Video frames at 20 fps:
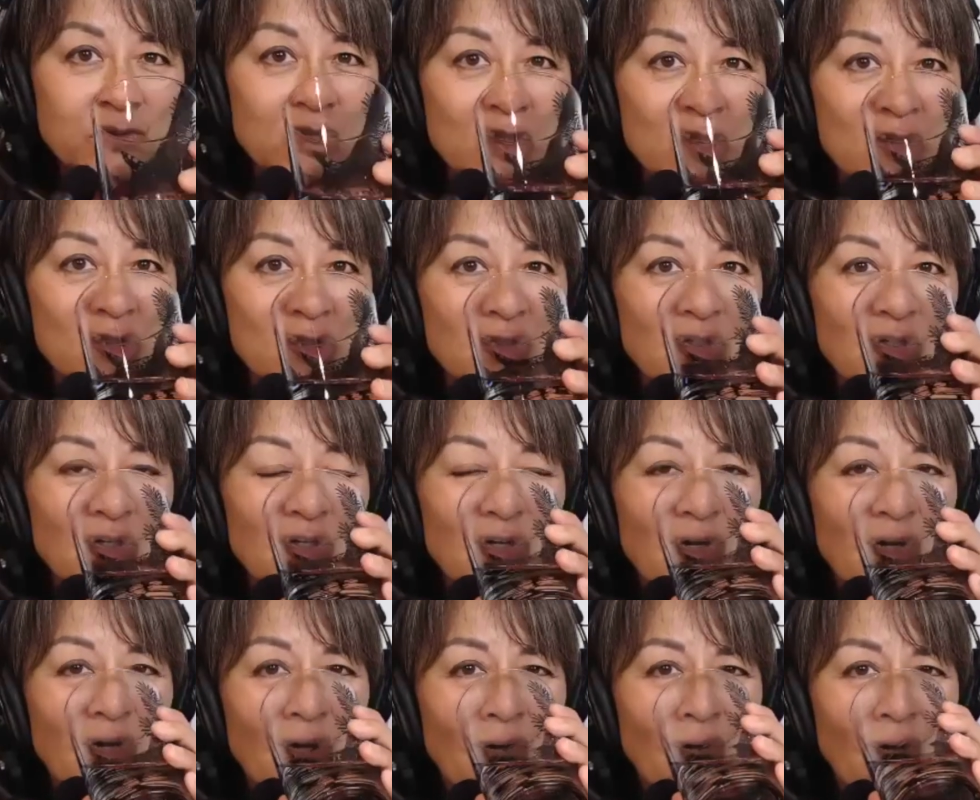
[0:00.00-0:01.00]
to
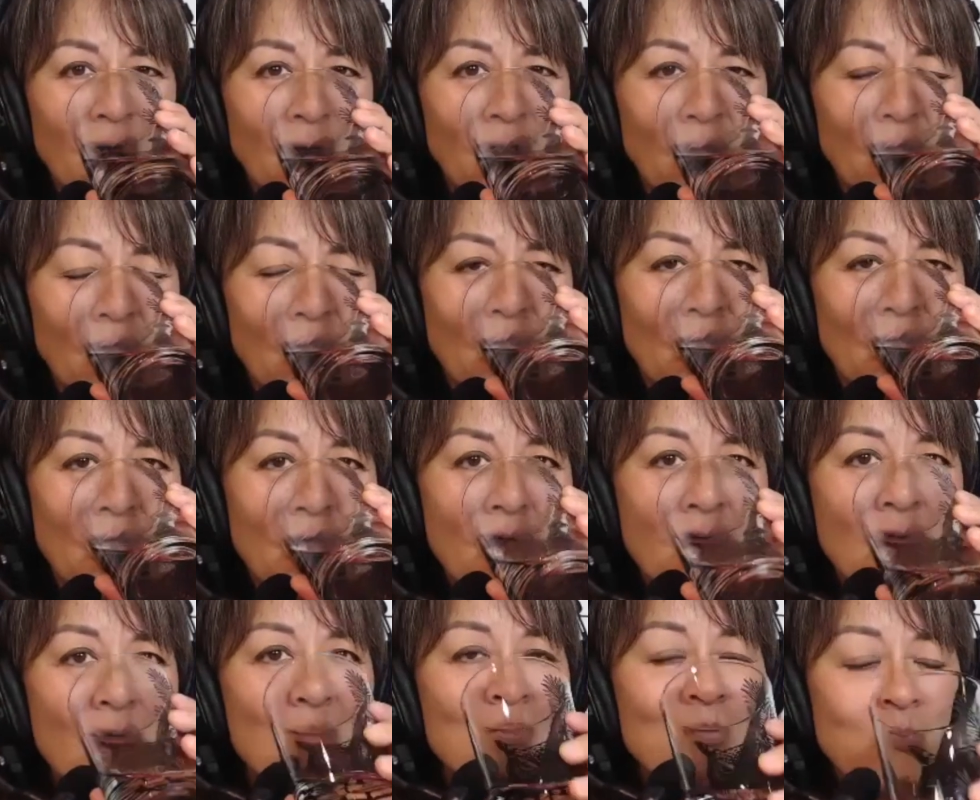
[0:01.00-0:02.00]
understanding
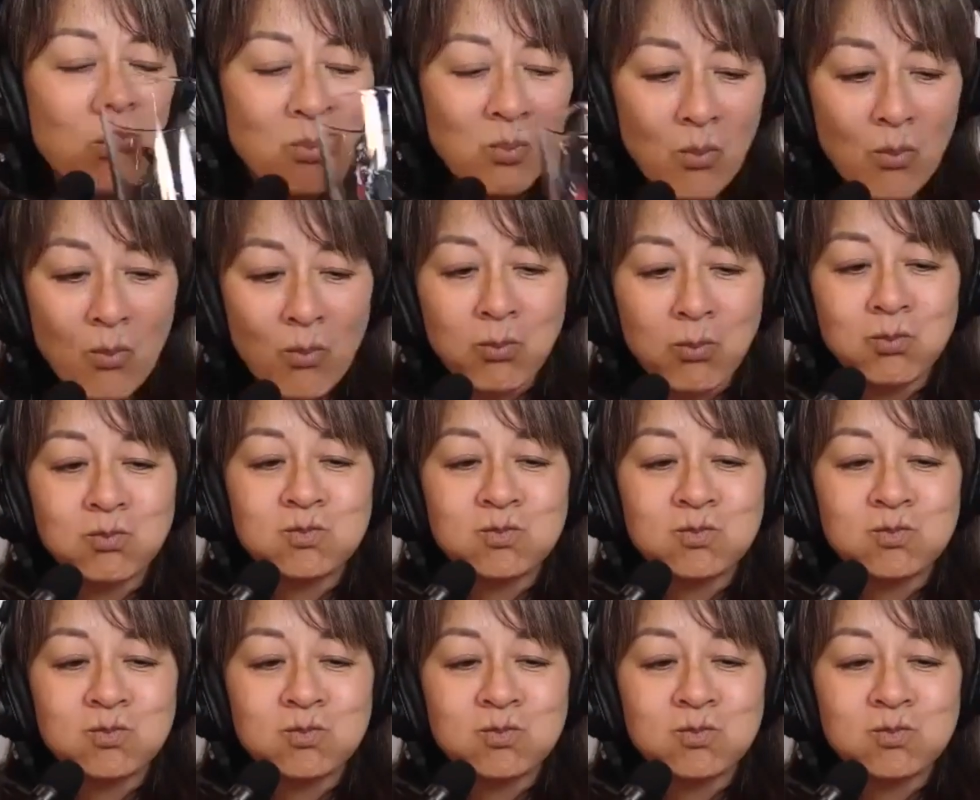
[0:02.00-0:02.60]
concepts like